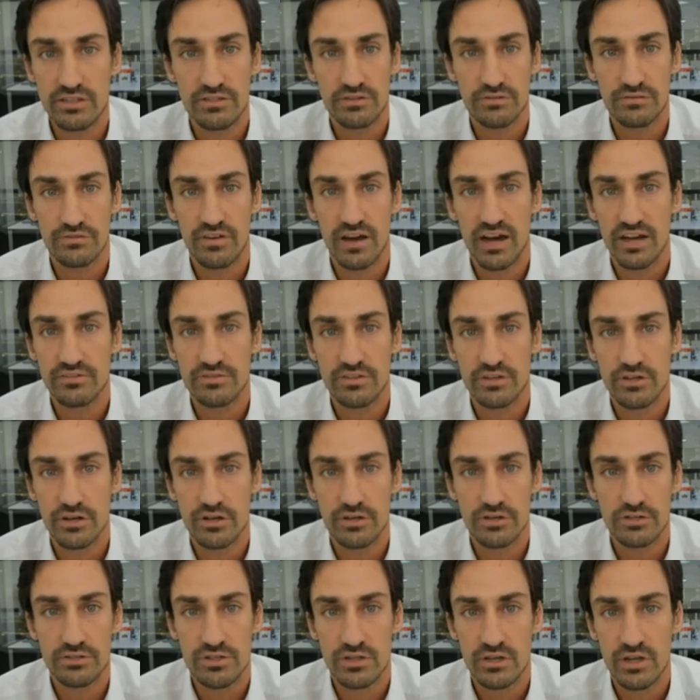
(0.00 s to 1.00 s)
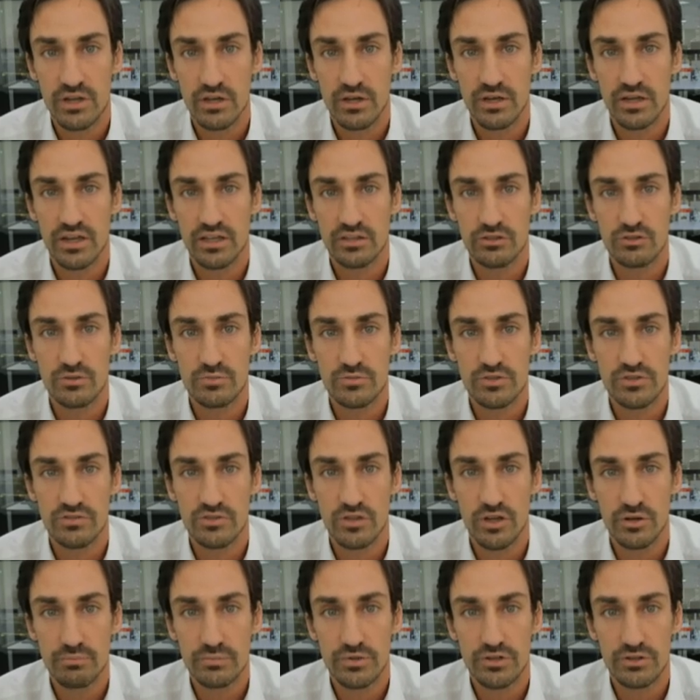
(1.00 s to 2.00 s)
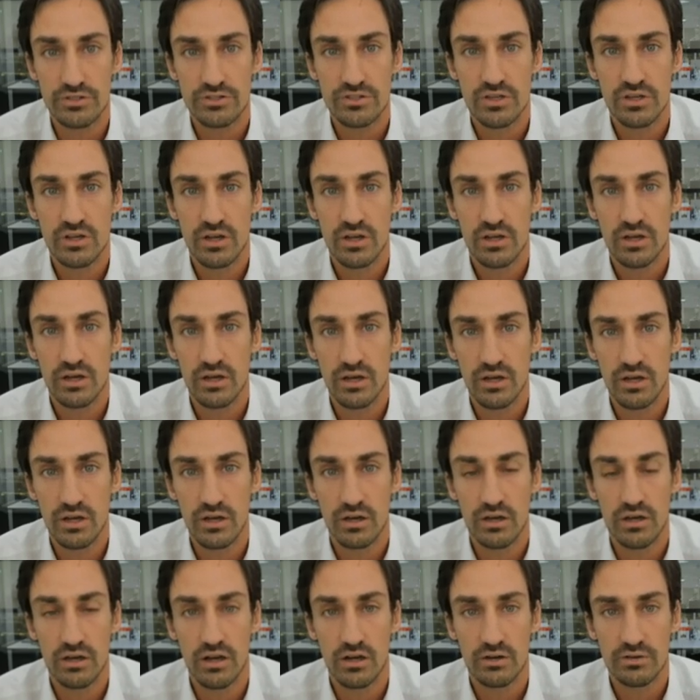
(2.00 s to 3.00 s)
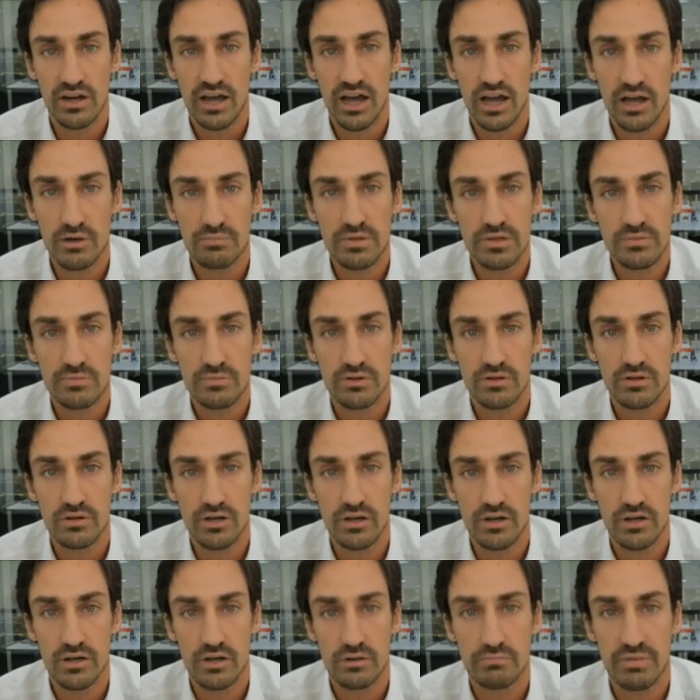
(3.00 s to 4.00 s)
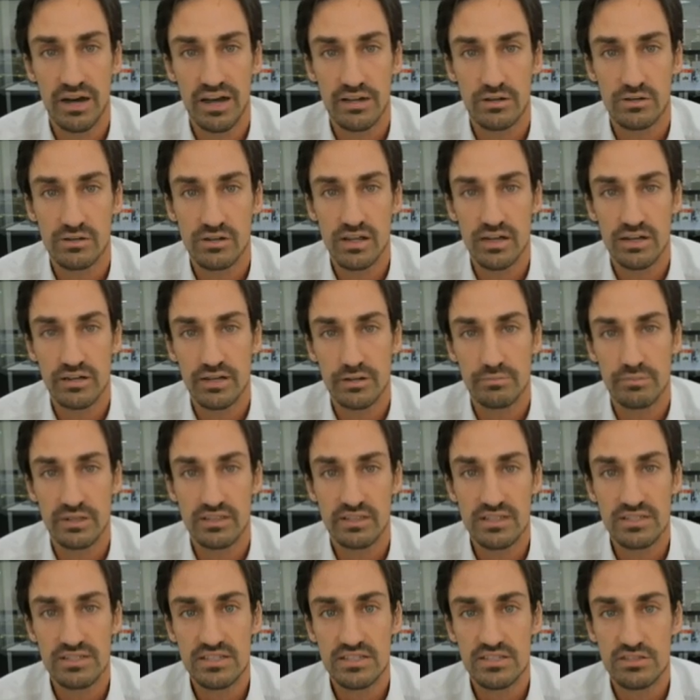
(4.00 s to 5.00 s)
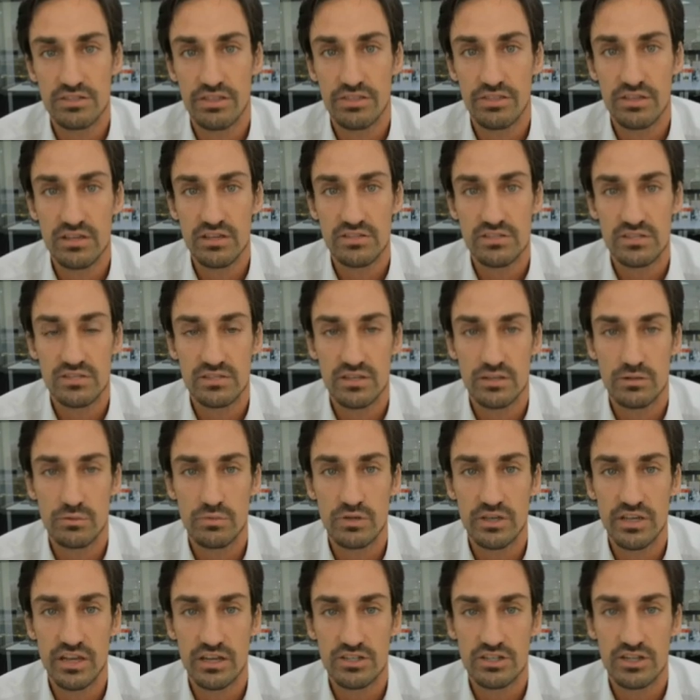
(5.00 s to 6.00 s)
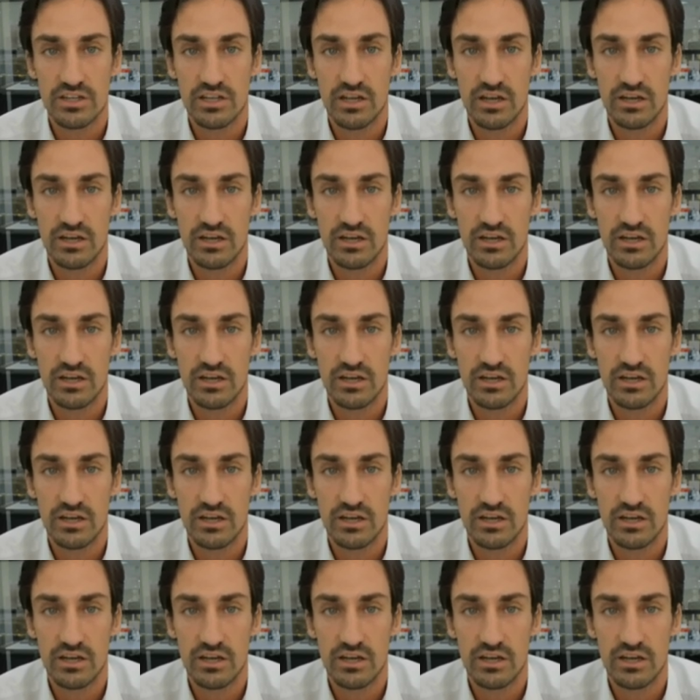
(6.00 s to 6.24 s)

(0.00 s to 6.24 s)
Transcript: 5 years in terms of numbers on how people buy online. I mean, this is a thesis that we at Checkout